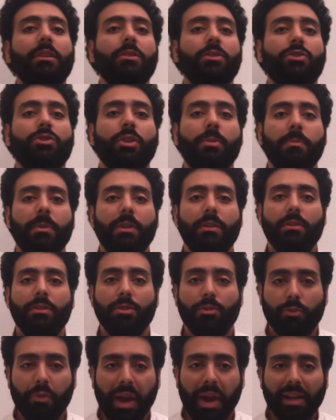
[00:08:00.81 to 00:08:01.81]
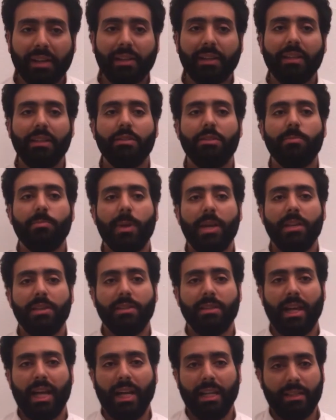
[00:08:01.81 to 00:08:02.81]
contribute directly to space
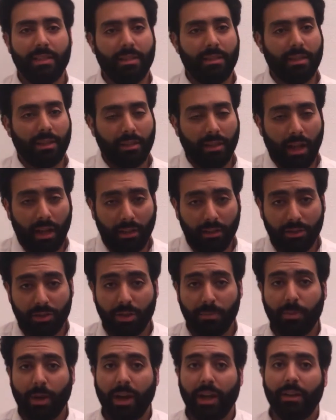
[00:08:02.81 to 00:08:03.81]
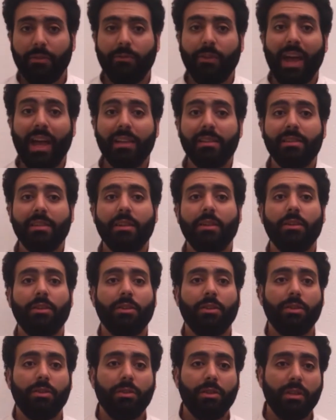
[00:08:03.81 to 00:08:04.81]
science and technology by advancing our
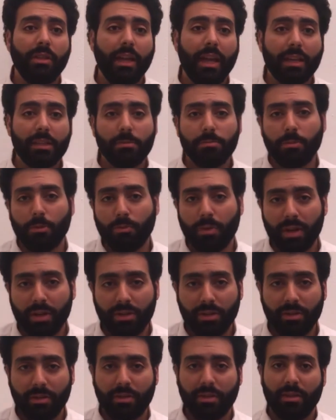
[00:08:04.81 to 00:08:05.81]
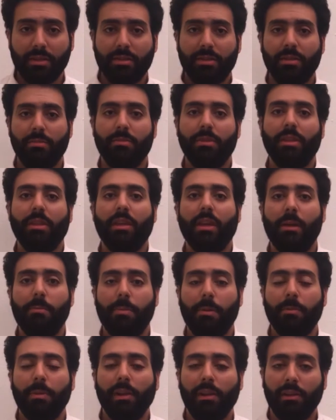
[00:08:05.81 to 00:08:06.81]
current exploration systems and
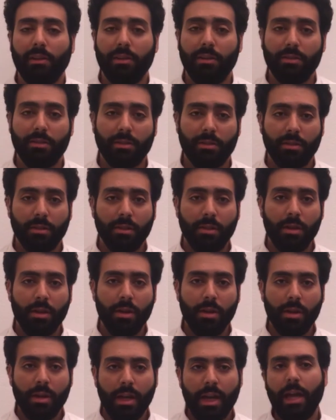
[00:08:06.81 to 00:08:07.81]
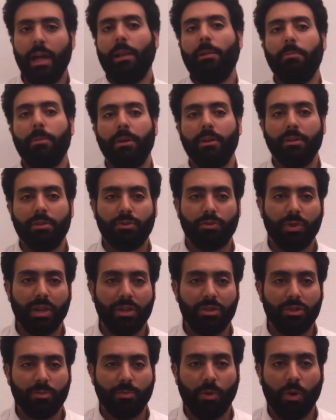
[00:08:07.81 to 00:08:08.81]
capabilities, helping us
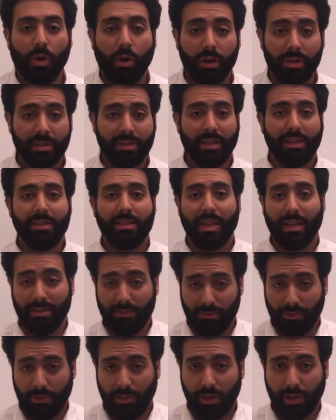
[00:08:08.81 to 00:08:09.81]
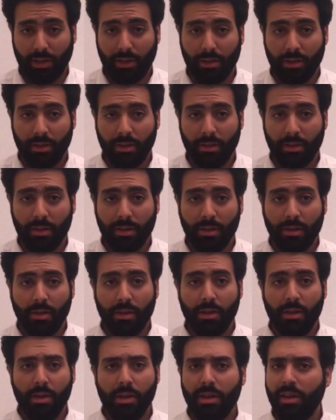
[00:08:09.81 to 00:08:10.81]
reach Mars successfully.
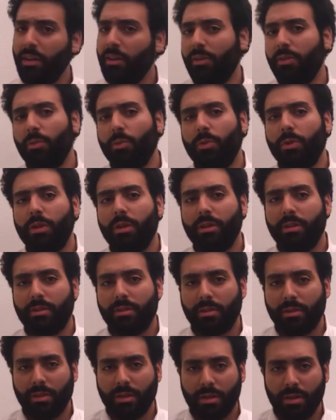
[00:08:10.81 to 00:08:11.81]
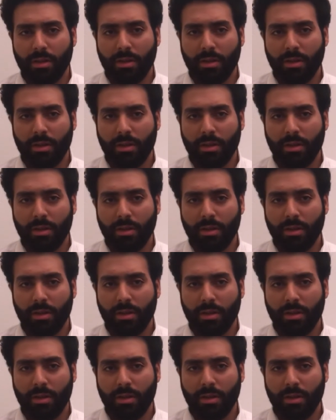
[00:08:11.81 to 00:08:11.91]
In other words,